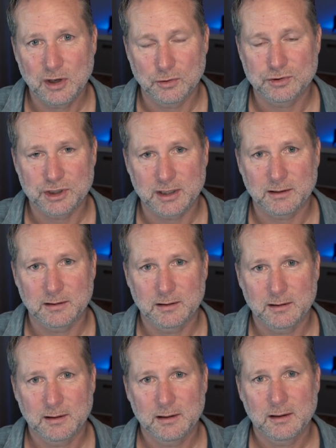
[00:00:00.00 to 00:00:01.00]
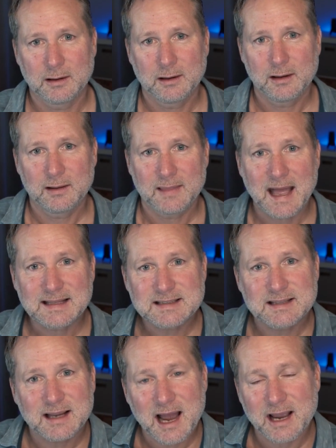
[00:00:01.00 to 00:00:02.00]
coaching. That's
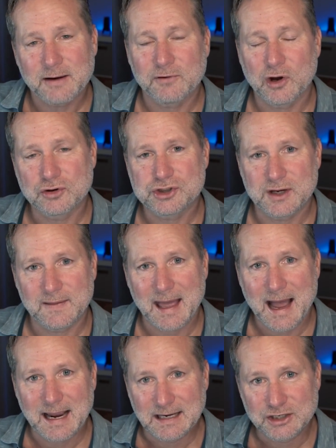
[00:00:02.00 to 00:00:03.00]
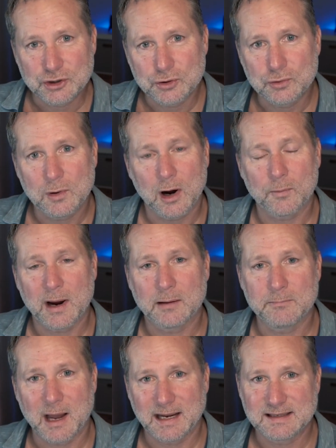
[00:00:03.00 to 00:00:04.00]
the kind of coaching that I do
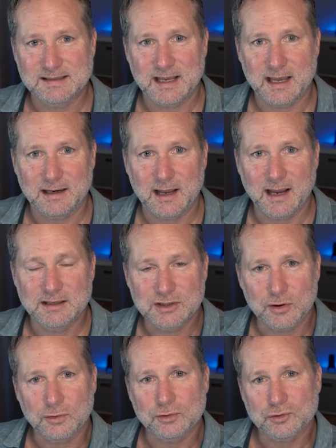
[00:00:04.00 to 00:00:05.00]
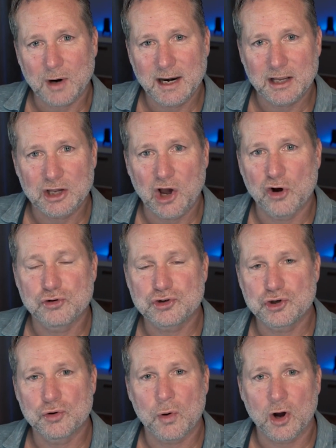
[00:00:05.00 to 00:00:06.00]
around mindset. I don't try to
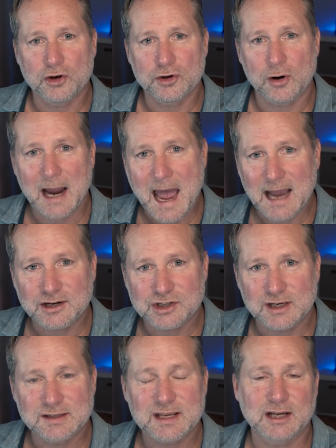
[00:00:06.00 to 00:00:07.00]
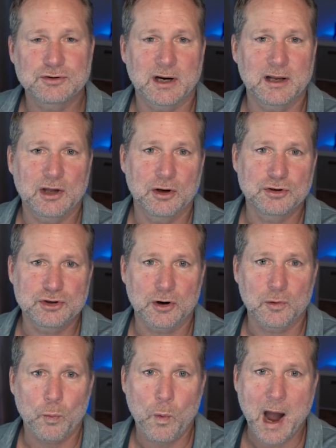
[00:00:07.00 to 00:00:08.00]
coach you on your actions. I try to coach you
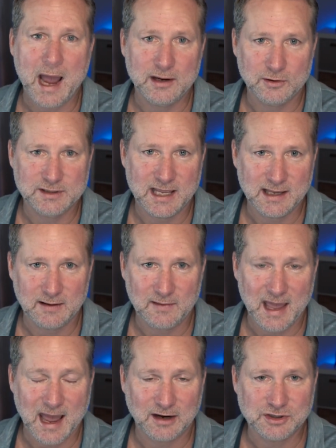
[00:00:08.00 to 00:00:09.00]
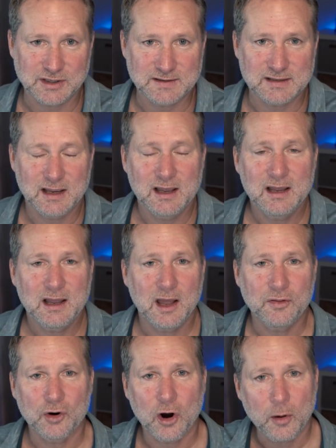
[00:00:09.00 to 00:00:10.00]
on why you're taking the actions,
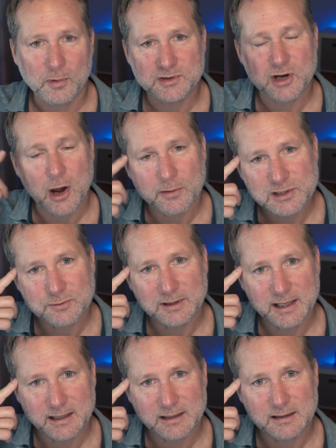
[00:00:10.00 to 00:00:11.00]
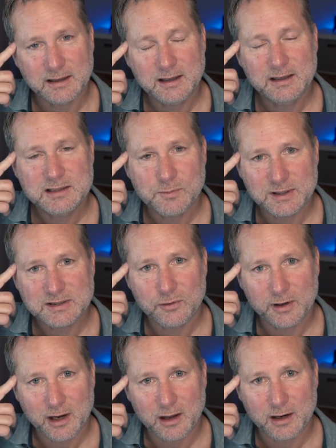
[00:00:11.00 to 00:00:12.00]
and they're almost always related to what's
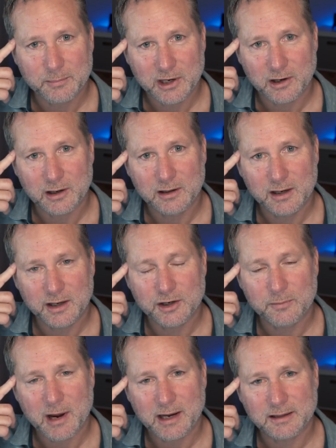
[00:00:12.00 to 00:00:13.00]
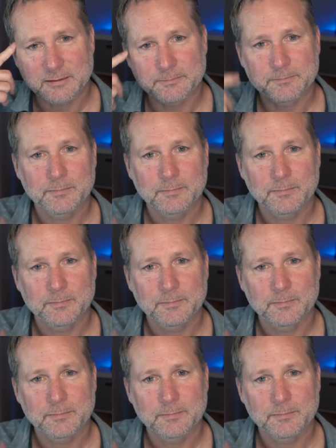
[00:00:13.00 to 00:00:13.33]
going on up here in your mind.